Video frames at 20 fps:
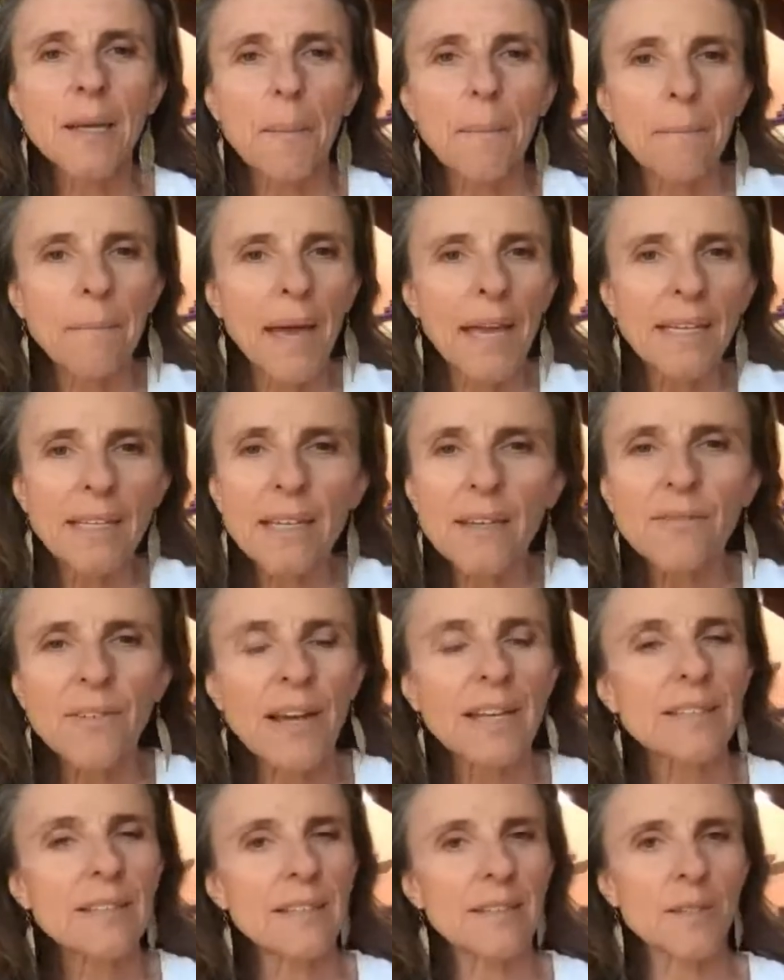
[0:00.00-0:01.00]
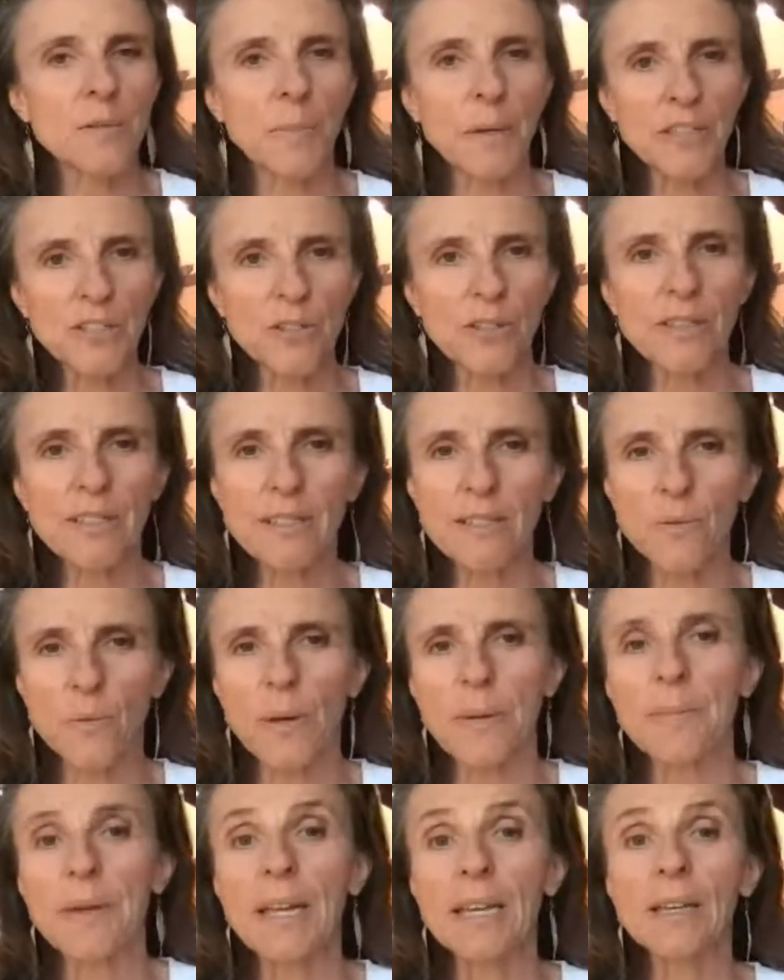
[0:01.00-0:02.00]
many of us, especially as
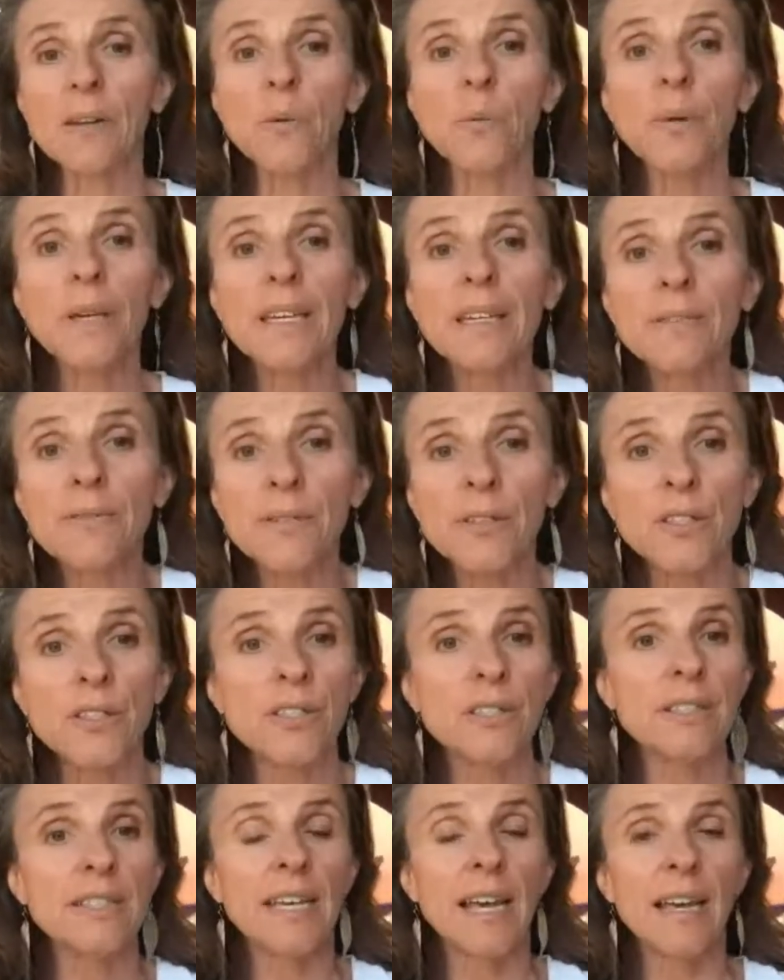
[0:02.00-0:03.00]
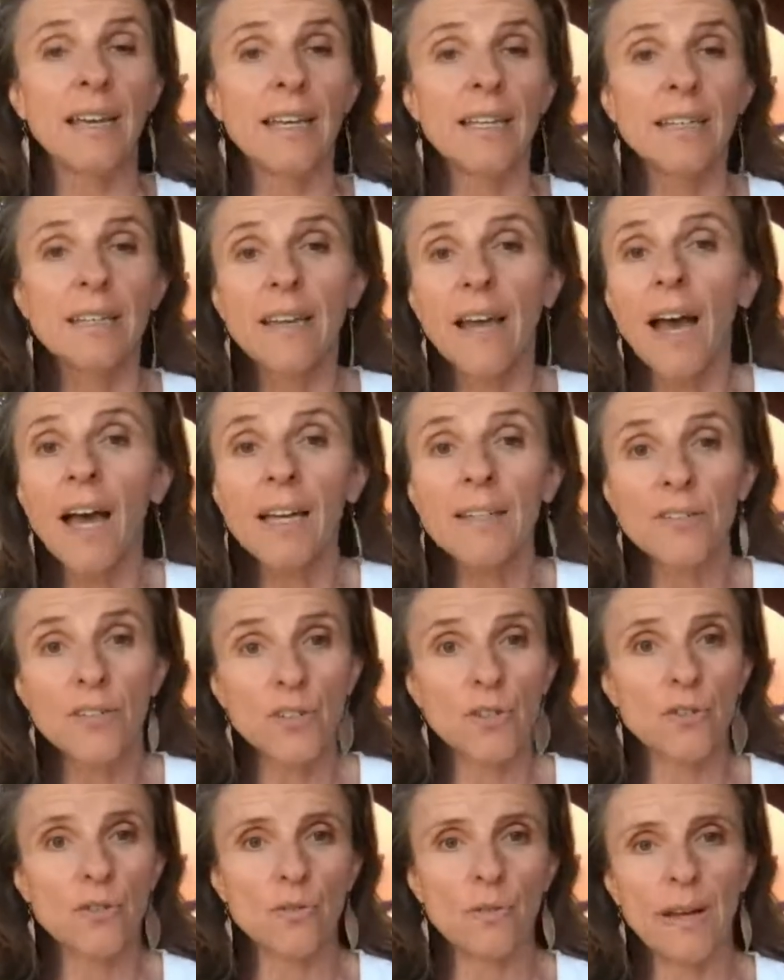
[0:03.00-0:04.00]
women, we have learned not
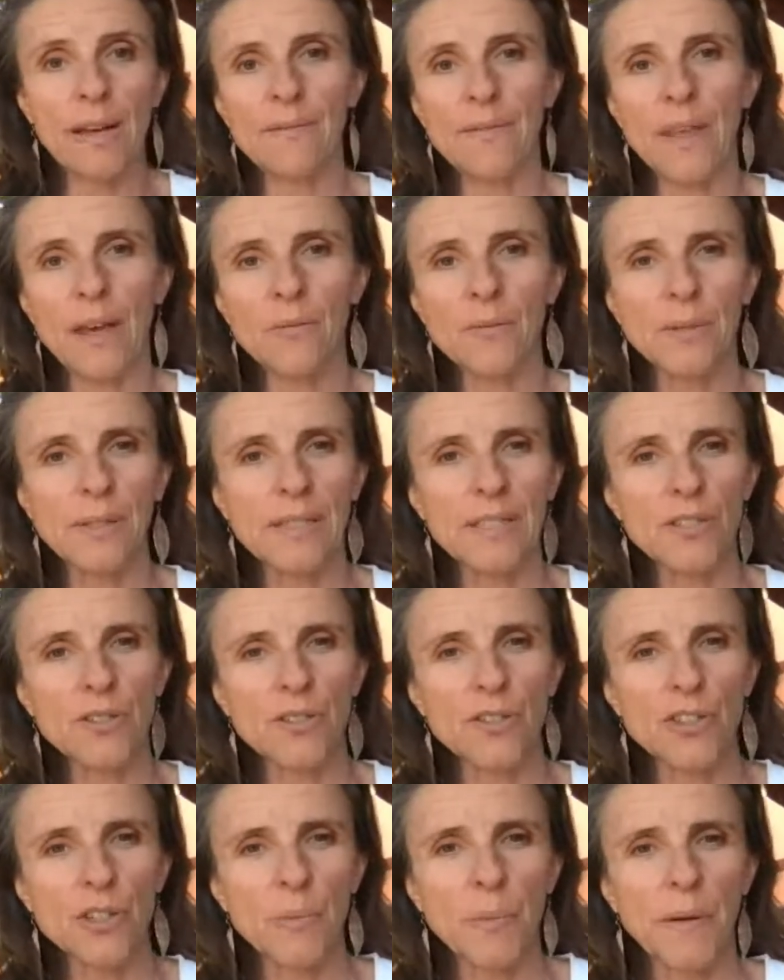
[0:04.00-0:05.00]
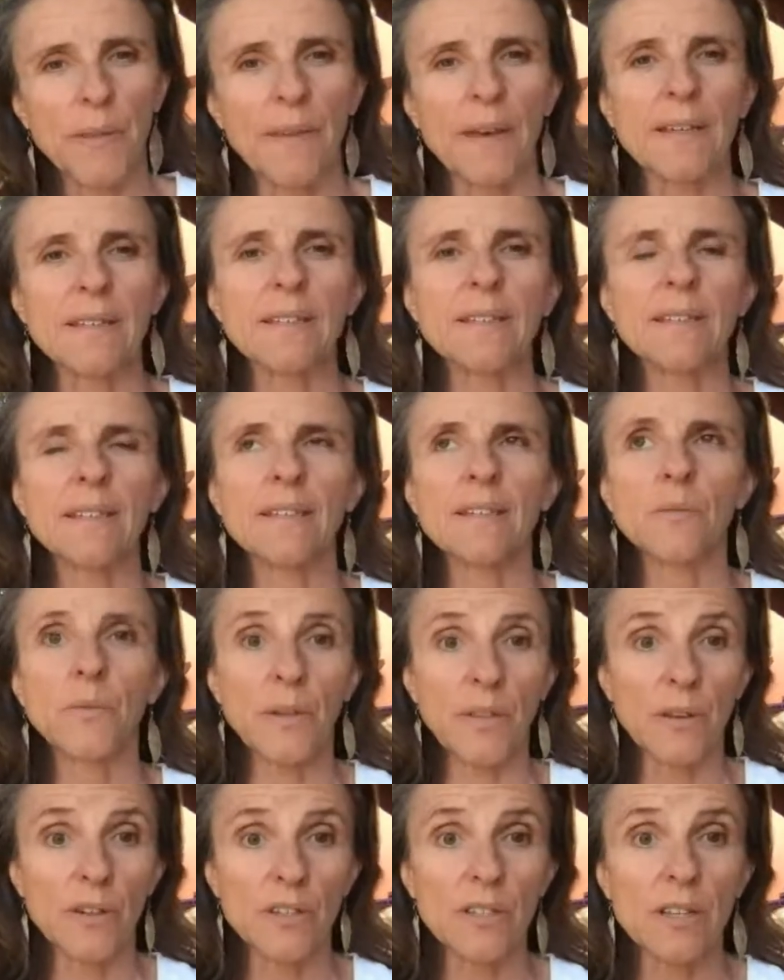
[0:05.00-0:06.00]
to have that relationship
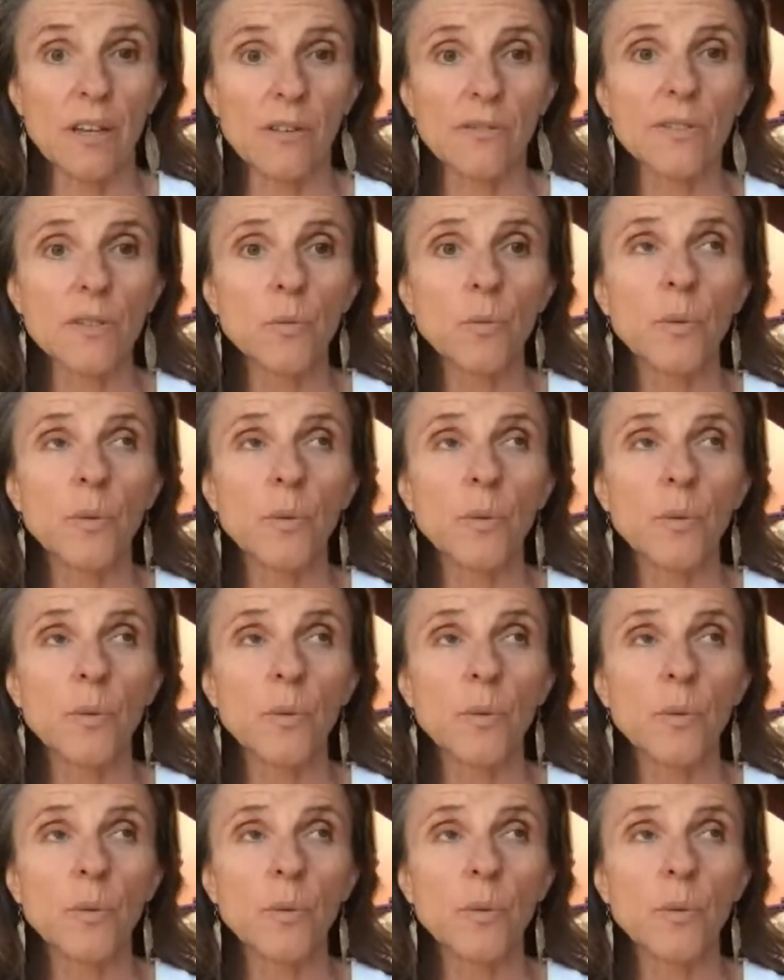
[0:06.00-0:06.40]
with ourselves.